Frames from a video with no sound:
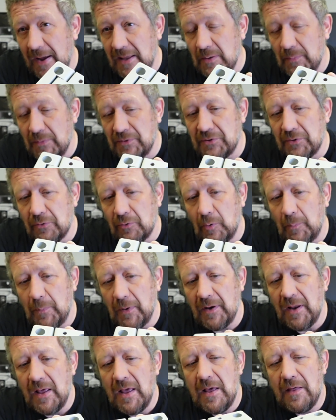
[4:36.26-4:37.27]
paint them at all,
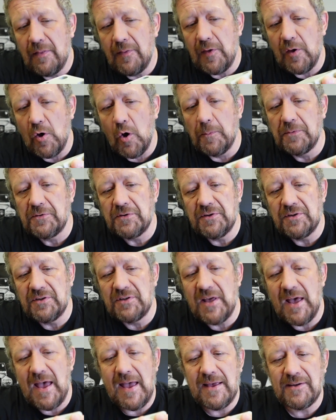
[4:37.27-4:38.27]
but the
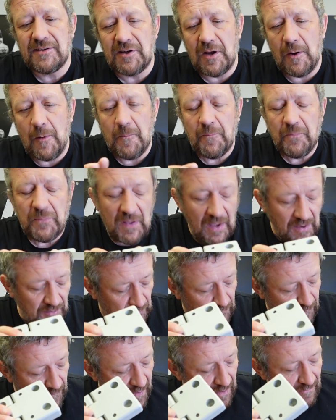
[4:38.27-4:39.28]
option's there. So
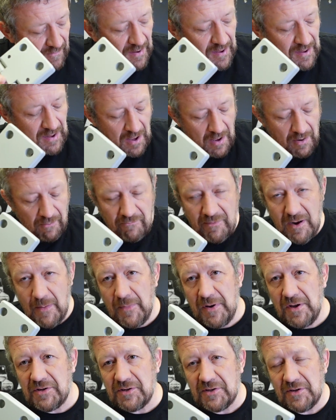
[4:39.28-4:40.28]
it's very
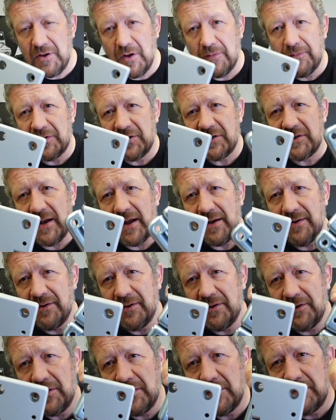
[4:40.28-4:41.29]
reminiscent of a
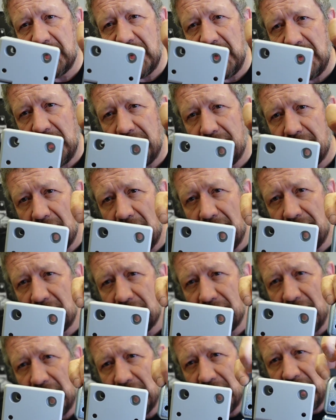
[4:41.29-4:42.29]
standard TD5
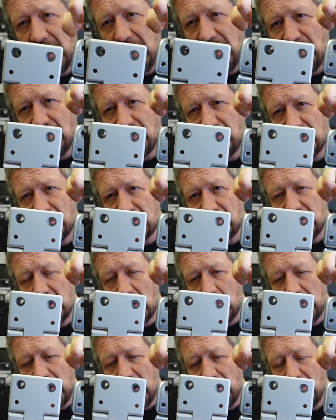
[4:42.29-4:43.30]
Defender hinge, just
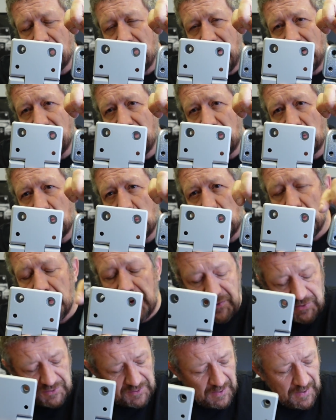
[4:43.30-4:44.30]
without the rounded
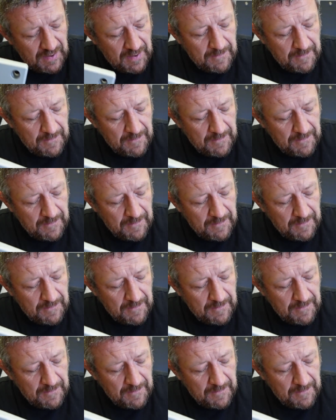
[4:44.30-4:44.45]
corners.